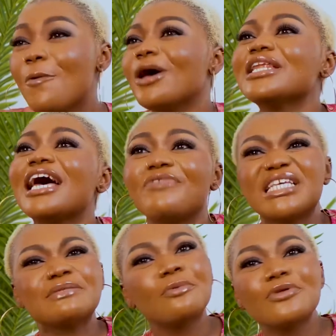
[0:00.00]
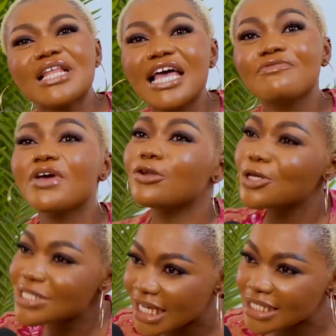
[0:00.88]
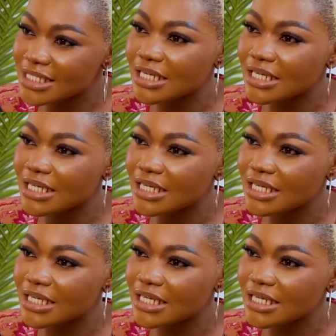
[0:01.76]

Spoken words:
we're only advising people that if you're not sexy,